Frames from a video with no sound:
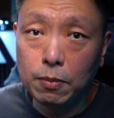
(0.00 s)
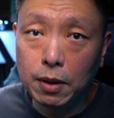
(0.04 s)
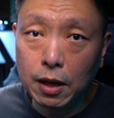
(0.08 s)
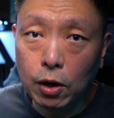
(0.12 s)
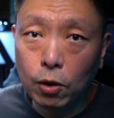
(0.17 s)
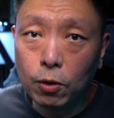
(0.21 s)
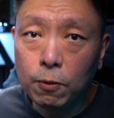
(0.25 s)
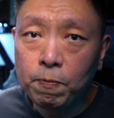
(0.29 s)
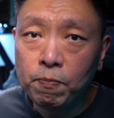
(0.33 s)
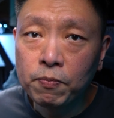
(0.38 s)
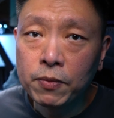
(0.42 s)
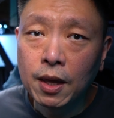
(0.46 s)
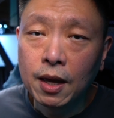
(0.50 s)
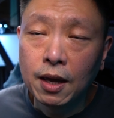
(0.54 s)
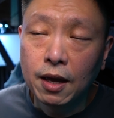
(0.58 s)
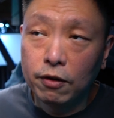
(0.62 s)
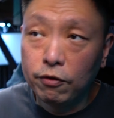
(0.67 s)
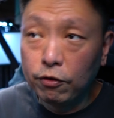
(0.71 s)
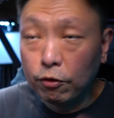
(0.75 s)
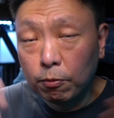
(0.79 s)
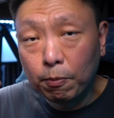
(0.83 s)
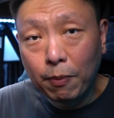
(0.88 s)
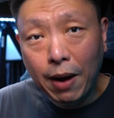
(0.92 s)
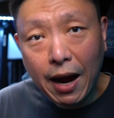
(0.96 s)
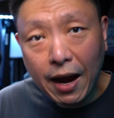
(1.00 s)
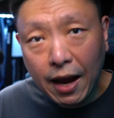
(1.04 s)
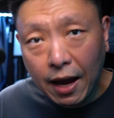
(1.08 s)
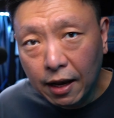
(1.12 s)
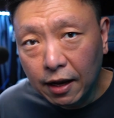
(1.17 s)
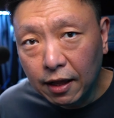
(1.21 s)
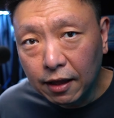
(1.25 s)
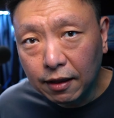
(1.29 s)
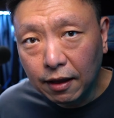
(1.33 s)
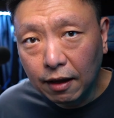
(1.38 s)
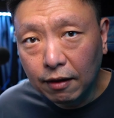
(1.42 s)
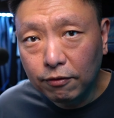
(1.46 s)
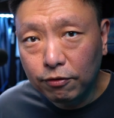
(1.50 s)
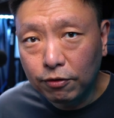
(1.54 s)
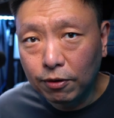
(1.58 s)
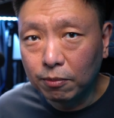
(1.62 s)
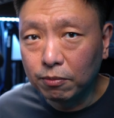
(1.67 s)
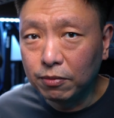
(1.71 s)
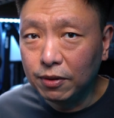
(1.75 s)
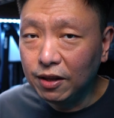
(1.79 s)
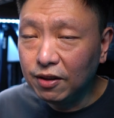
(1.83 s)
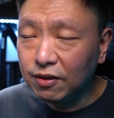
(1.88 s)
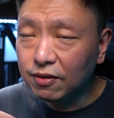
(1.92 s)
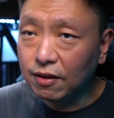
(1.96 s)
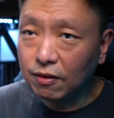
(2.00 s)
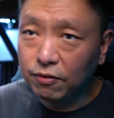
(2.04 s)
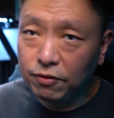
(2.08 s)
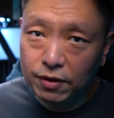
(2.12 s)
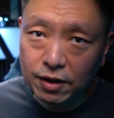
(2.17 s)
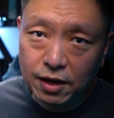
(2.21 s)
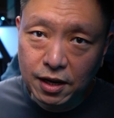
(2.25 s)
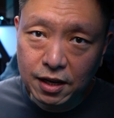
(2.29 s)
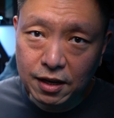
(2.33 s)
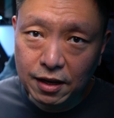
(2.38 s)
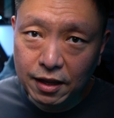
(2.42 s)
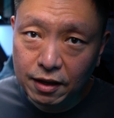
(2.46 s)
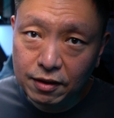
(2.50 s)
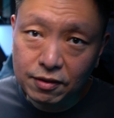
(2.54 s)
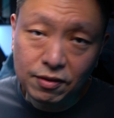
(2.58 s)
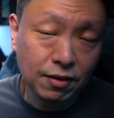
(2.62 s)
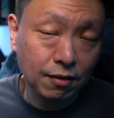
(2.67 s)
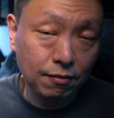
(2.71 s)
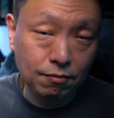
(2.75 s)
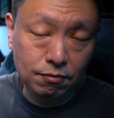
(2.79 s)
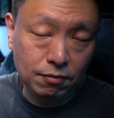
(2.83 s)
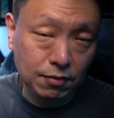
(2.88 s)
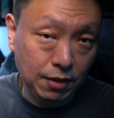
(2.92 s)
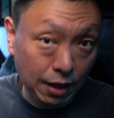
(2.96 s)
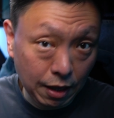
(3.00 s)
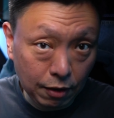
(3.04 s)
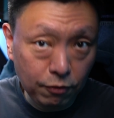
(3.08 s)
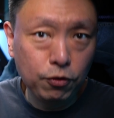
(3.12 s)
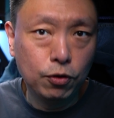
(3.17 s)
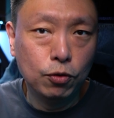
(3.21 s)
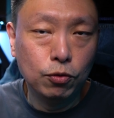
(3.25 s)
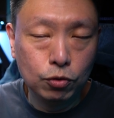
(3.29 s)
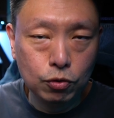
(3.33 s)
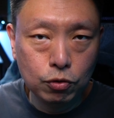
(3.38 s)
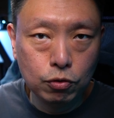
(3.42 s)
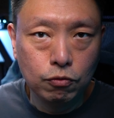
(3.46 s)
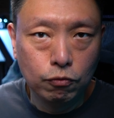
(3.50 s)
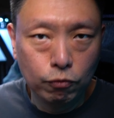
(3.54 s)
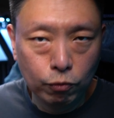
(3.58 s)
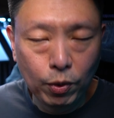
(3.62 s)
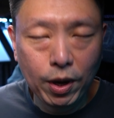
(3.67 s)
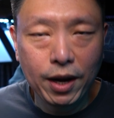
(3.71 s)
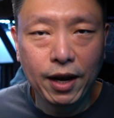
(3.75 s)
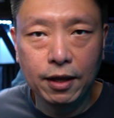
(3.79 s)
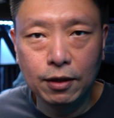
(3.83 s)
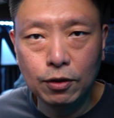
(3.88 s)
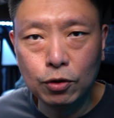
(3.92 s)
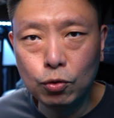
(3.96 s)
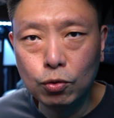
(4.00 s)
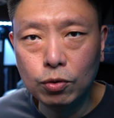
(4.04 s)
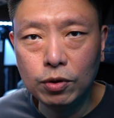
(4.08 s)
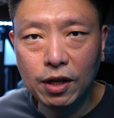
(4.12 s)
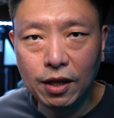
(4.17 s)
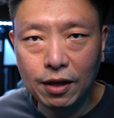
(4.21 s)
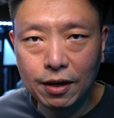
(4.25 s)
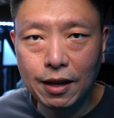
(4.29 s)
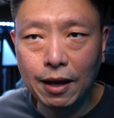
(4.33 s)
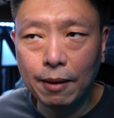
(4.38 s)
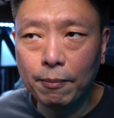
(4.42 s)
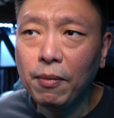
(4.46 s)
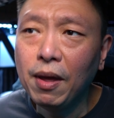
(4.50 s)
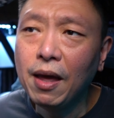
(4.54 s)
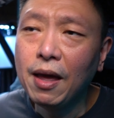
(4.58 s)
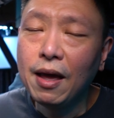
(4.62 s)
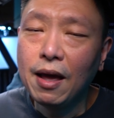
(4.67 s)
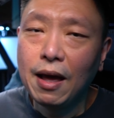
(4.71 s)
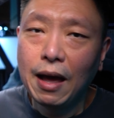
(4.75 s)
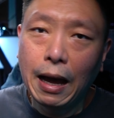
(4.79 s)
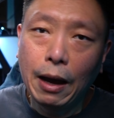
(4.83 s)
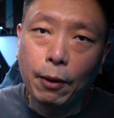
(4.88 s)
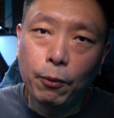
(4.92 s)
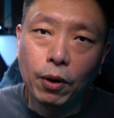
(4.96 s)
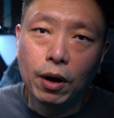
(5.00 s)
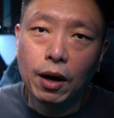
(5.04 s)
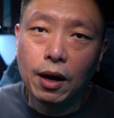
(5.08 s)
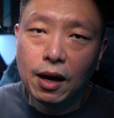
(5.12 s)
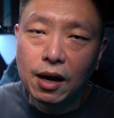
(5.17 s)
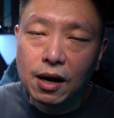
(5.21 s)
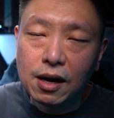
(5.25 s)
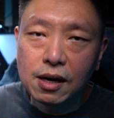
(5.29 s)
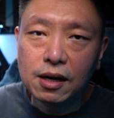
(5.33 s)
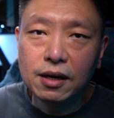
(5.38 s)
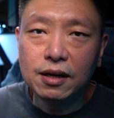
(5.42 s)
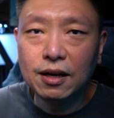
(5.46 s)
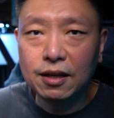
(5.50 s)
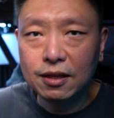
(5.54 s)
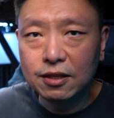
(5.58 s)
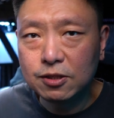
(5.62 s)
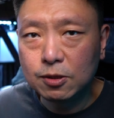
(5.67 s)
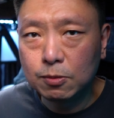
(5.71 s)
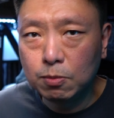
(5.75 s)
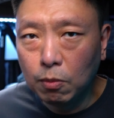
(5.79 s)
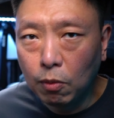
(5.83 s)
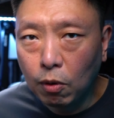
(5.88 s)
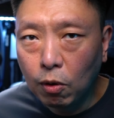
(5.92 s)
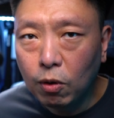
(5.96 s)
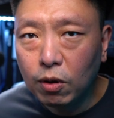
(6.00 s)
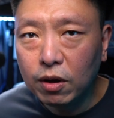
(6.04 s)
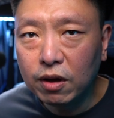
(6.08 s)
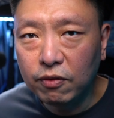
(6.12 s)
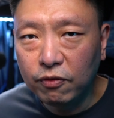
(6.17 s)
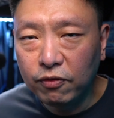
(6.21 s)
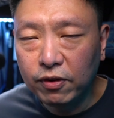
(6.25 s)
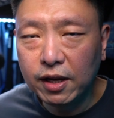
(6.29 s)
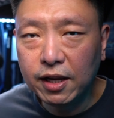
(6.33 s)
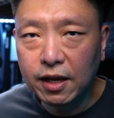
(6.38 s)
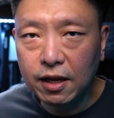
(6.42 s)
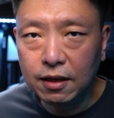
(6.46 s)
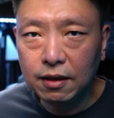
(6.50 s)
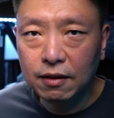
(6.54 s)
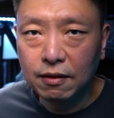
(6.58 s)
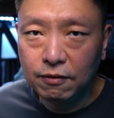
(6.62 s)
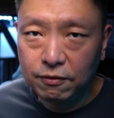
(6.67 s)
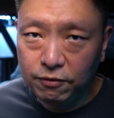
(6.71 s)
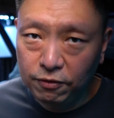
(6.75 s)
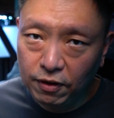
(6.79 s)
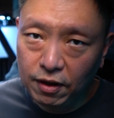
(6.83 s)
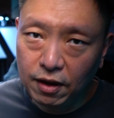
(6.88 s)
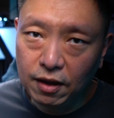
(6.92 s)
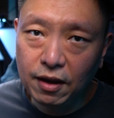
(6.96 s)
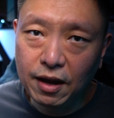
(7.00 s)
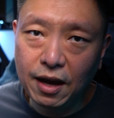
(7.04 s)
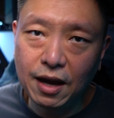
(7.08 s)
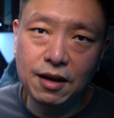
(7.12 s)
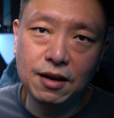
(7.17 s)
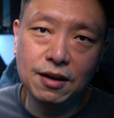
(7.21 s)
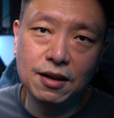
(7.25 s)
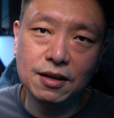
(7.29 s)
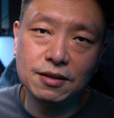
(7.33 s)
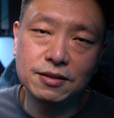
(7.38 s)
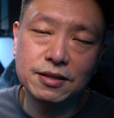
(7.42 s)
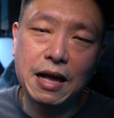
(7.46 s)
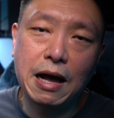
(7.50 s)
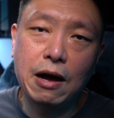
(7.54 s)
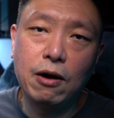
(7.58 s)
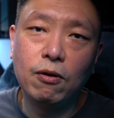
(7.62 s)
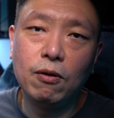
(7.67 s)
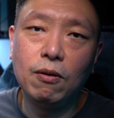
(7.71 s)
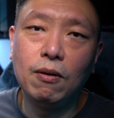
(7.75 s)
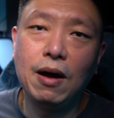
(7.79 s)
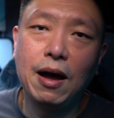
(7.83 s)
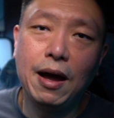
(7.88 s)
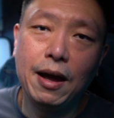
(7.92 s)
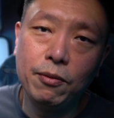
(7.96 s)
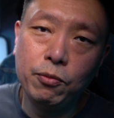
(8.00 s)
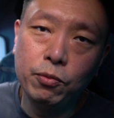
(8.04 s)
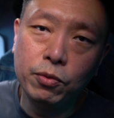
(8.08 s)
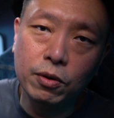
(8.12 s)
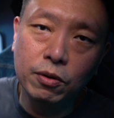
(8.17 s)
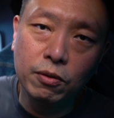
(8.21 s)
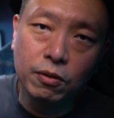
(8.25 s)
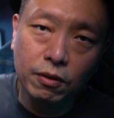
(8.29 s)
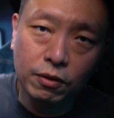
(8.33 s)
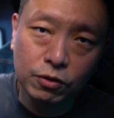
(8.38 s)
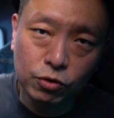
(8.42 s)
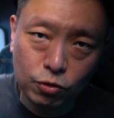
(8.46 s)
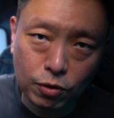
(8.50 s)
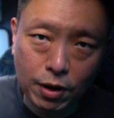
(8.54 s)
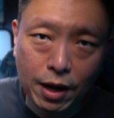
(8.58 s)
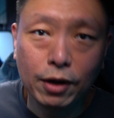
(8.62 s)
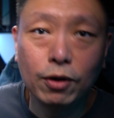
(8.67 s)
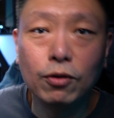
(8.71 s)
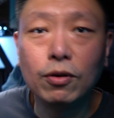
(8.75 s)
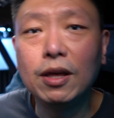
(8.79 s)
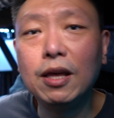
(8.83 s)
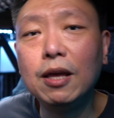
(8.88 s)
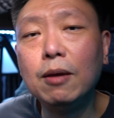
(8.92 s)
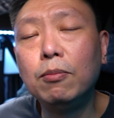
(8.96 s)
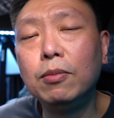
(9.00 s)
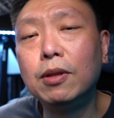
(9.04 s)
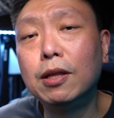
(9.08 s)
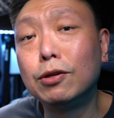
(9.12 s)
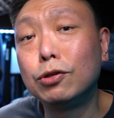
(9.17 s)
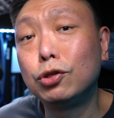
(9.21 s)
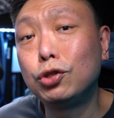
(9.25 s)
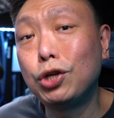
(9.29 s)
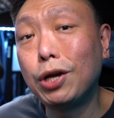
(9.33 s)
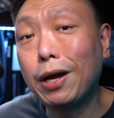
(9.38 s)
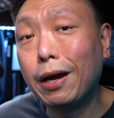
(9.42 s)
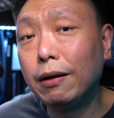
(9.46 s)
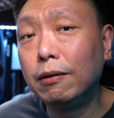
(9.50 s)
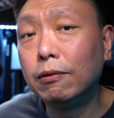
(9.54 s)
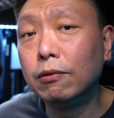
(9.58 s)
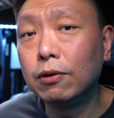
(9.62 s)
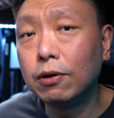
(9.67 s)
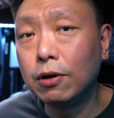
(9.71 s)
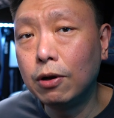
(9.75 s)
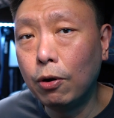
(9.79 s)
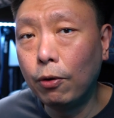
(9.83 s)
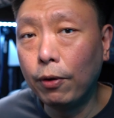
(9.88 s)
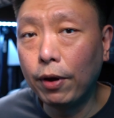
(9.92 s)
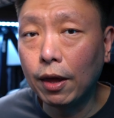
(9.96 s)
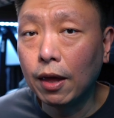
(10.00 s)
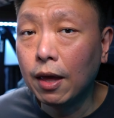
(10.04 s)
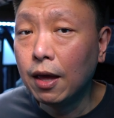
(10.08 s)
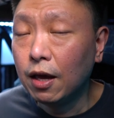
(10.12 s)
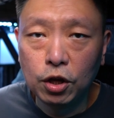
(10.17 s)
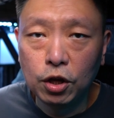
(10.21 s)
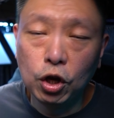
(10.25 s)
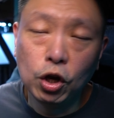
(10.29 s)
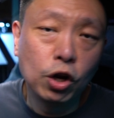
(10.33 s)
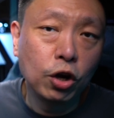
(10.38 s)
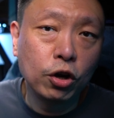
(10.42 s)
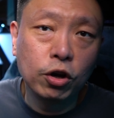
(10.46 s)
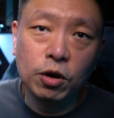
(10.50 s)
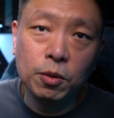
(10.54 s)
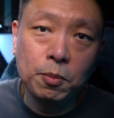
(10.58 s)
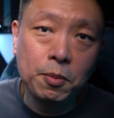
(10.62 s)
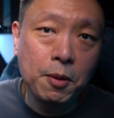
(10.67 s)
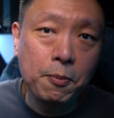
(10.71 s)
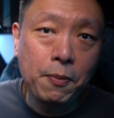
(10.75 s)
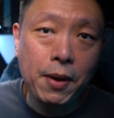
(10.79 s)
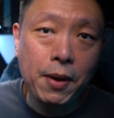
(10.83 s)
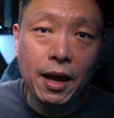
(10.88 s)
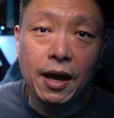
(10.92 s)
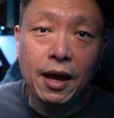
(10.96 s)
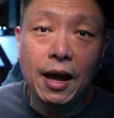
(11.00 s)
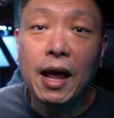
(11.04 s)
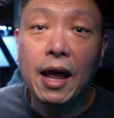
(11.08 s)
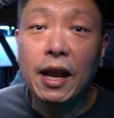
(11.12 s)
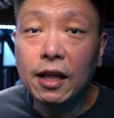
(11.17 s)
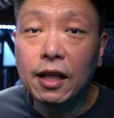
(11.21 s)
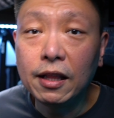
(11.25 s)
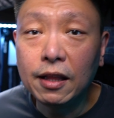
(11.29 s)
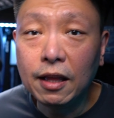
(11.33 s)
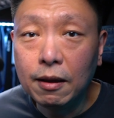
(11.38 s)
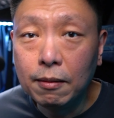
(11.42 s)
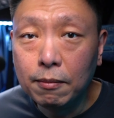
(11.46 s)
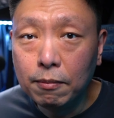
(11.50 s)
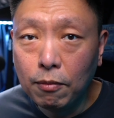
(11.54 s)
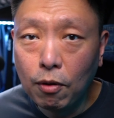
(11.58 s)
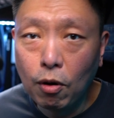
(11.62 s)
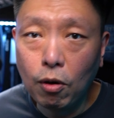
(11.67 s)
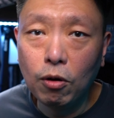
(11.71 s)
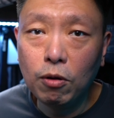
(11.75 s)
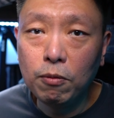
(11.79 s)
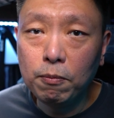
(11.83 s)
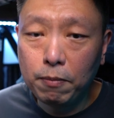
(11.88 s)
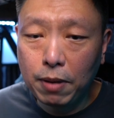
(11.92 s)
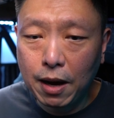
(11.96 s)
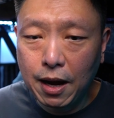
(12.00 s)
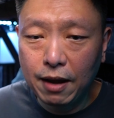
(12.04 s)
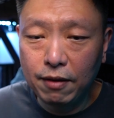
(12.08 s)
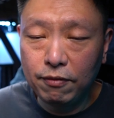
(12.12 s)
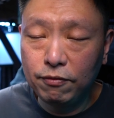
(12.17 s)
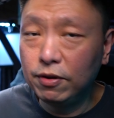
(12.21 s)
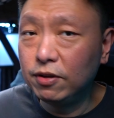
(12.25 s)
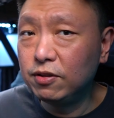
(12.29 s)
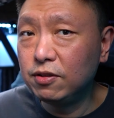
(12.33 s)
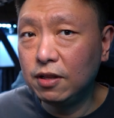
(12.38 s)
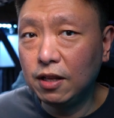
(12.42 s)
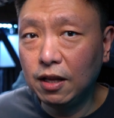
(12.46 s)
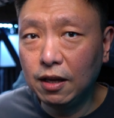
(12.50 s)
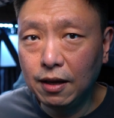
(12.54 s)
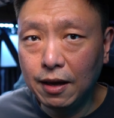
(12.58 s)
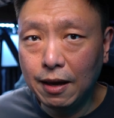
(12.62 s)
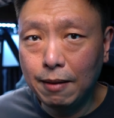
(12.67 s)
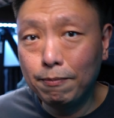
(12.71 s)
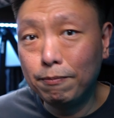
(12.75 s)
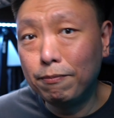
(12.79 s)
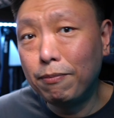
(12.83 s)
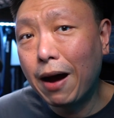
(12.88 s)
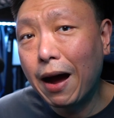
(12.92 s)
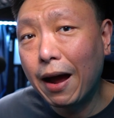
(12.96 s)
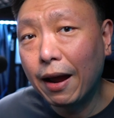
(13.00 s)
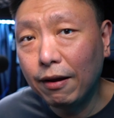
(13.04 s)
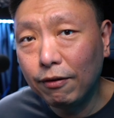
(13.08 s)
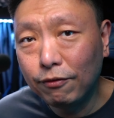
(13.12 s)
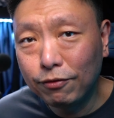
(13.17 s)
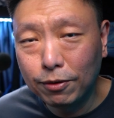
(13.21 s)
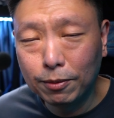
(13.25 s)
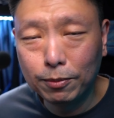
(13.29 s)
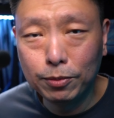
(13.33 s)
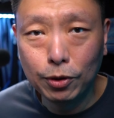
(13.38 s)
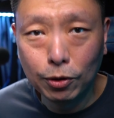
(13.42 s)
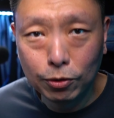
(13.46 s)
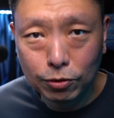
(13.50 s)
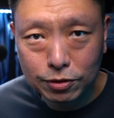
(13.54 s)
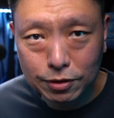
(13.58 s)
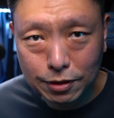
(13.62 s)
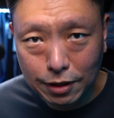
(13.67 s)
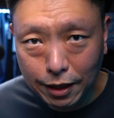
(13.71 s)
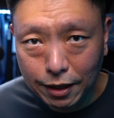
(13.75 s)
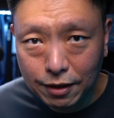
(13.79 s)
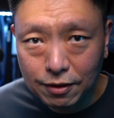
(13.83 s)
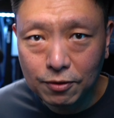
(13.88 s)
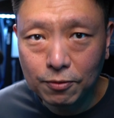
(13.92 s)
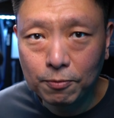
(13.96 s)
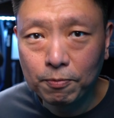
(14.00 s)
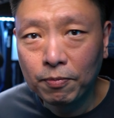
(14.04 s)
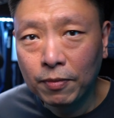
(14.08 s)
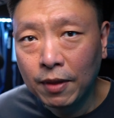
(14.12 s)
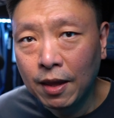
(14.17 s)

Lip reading: below. If you buy anything from these affiliate links, if you really do need them, I will earn a small affiliate fee, and that's how I will try to keep the channel going. You're not going to be paying anything more by visiting and buying from those links.